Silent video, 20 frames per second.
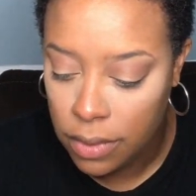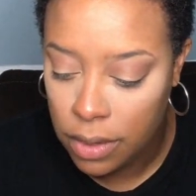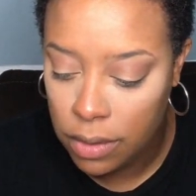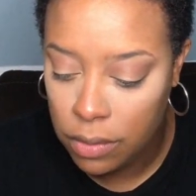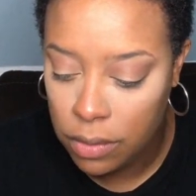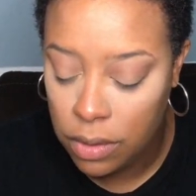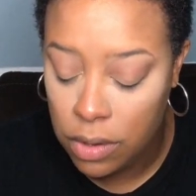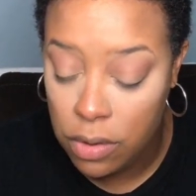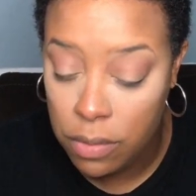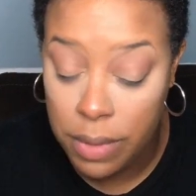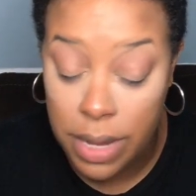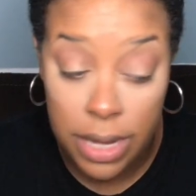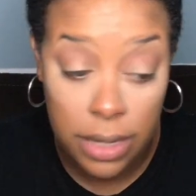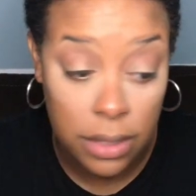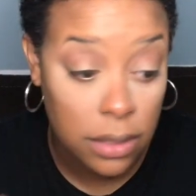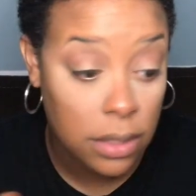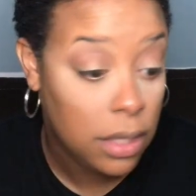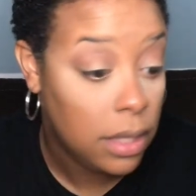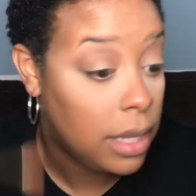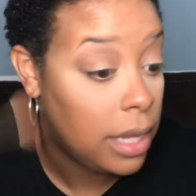I'm gonna go back
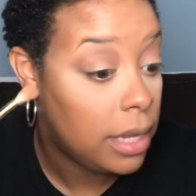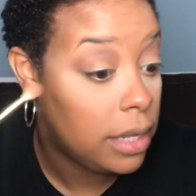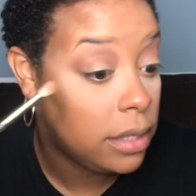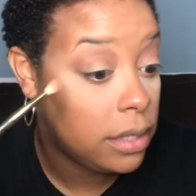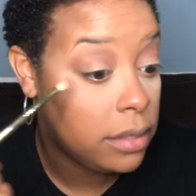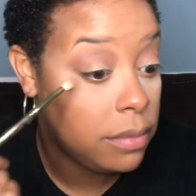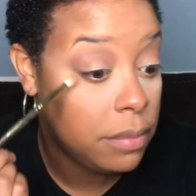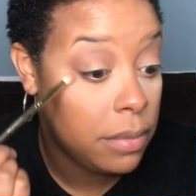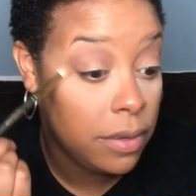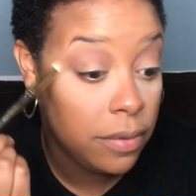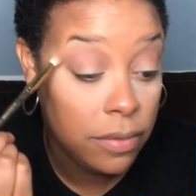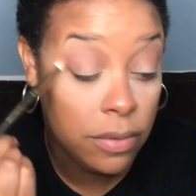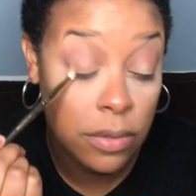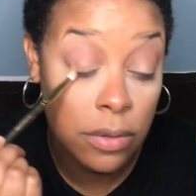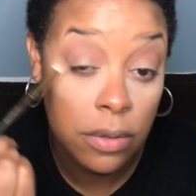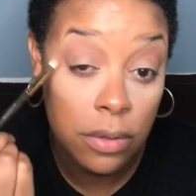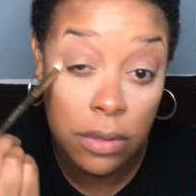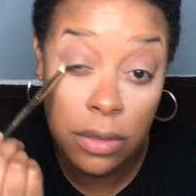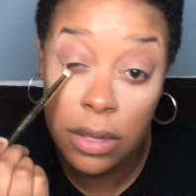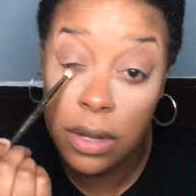to that Smith
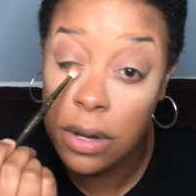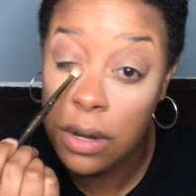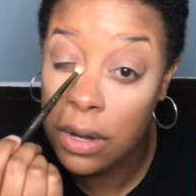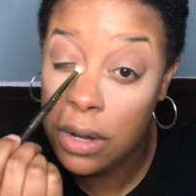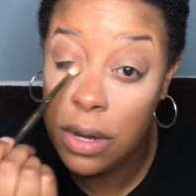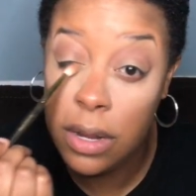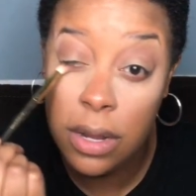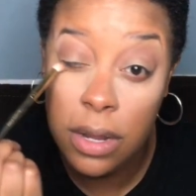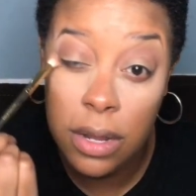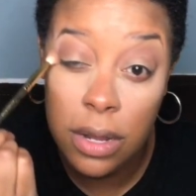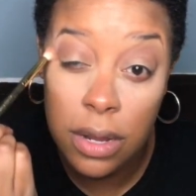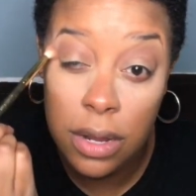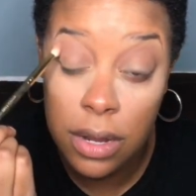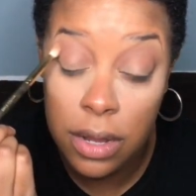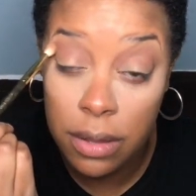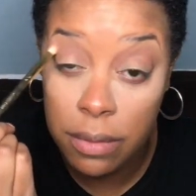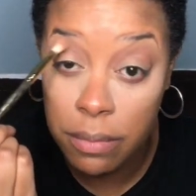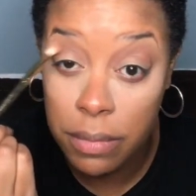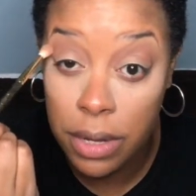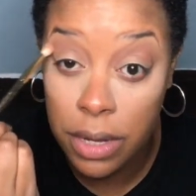230
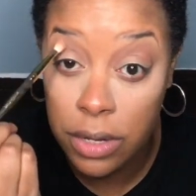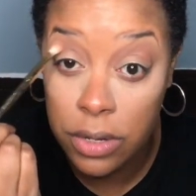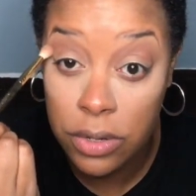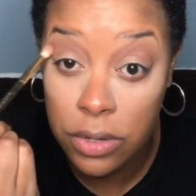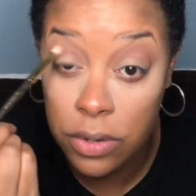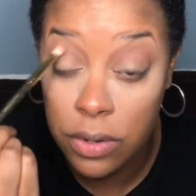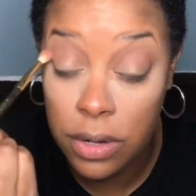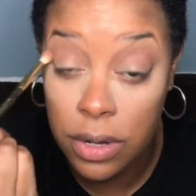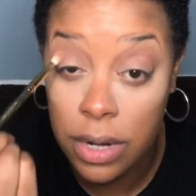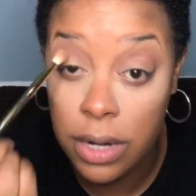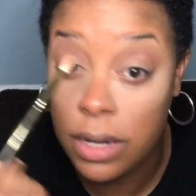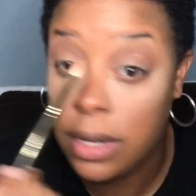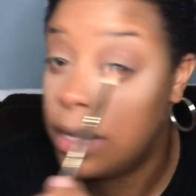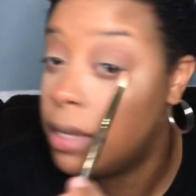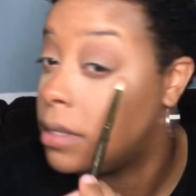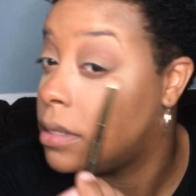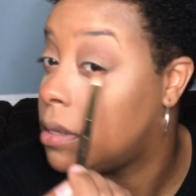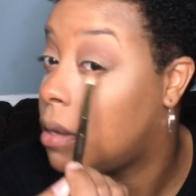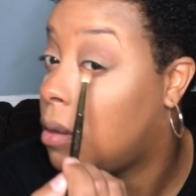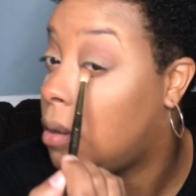and make sure that
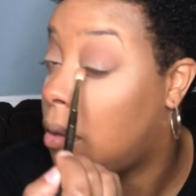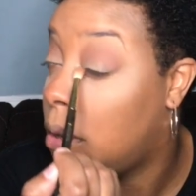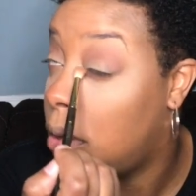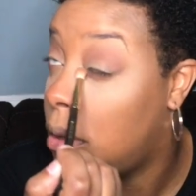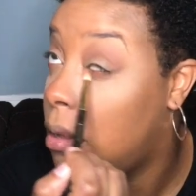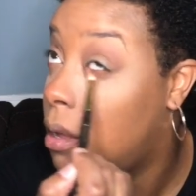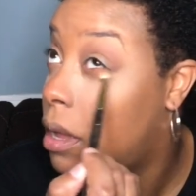that's all